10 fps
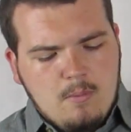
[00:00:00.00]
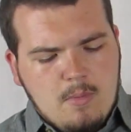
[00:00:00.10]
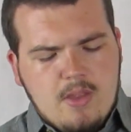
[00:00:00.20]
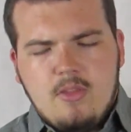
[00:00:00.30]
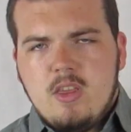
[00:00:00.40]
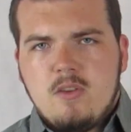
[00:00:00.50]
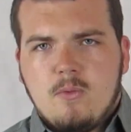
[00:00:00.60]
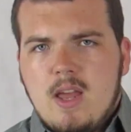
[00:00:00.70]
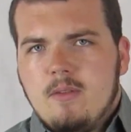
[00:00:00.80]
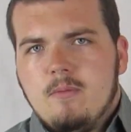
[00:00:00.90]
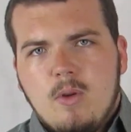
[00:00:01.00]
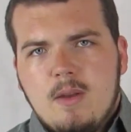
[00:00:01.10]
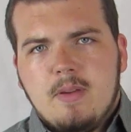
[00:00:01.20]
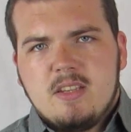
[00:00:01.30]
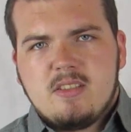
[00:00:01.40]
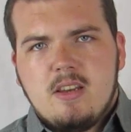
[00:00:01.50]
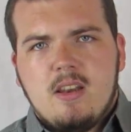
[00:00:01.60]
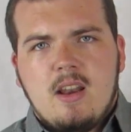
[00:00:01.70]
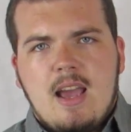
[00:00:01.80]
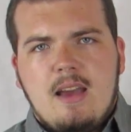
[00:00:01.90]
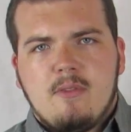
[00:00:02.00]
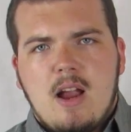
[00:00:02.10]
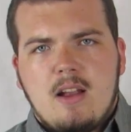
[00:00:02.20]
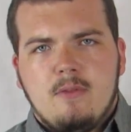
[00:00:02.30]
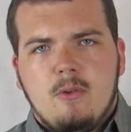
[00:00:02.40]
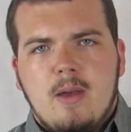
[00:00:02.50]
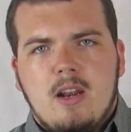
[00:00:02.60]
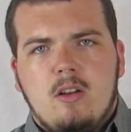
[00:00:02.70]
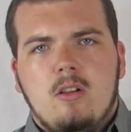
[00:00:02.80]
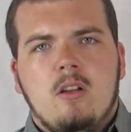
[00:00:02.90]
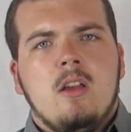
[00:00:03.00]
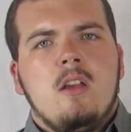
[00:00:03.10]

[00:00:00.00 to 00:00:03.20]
But the red piston, half rack full metal